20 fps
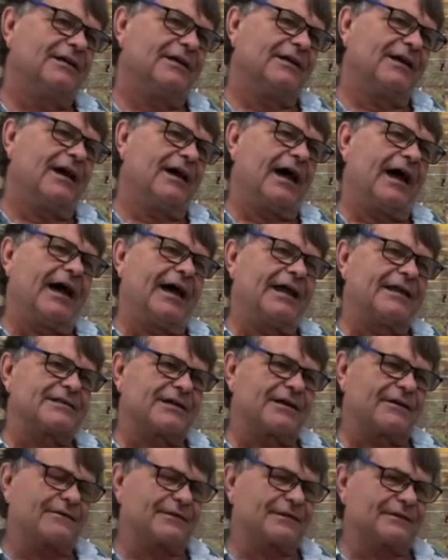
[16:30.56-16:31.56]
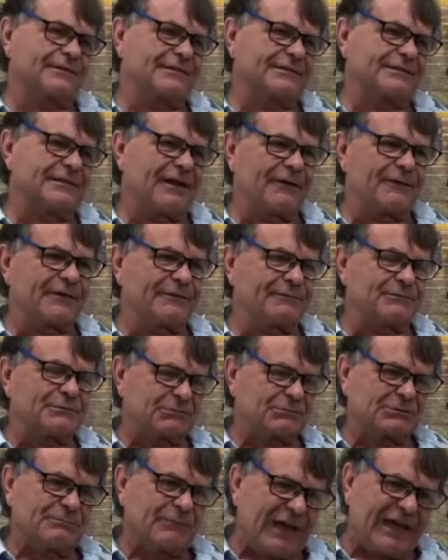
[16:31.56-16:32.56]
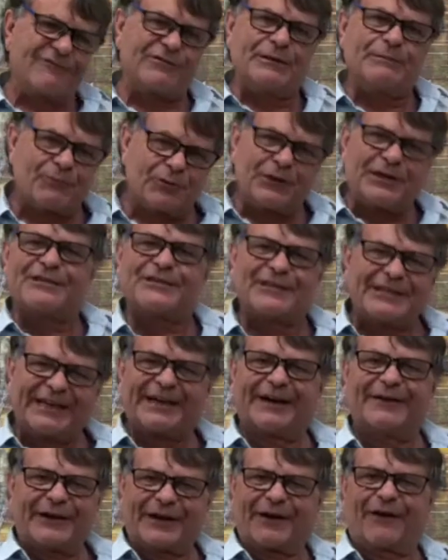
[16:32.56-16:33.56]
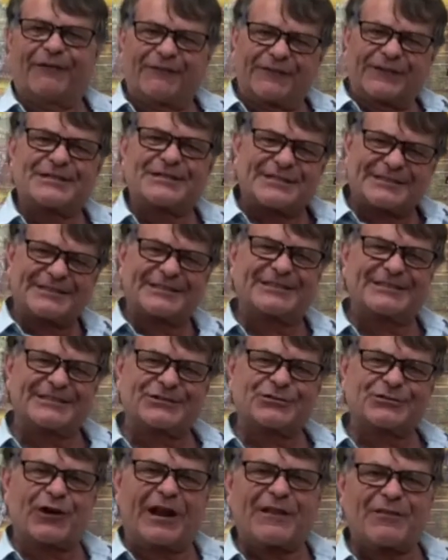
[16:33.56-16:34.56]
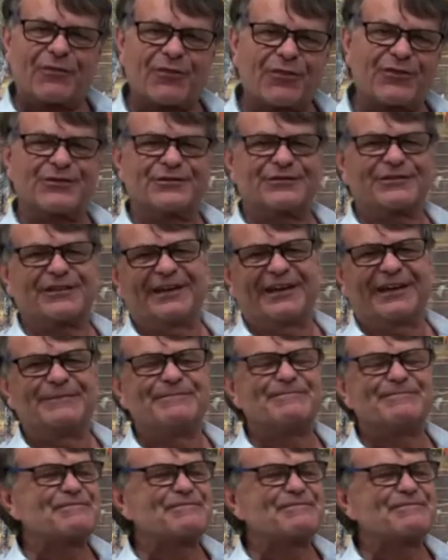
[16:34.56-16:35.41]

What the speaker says: and there's some heavy breathing going on. There's strength there.